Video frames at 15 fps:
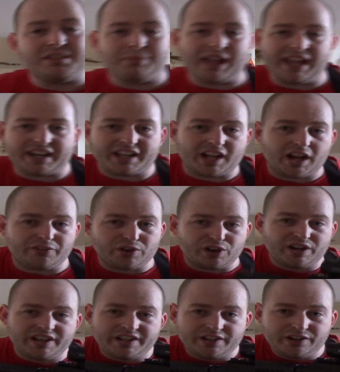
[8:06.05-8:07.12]
some kind of
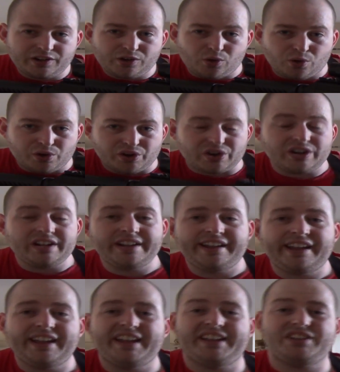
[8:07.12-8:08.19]
cover, corner,
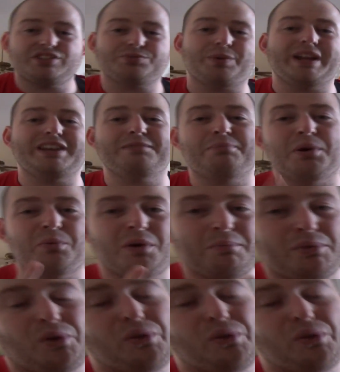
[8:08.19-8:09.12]
just waiting to put one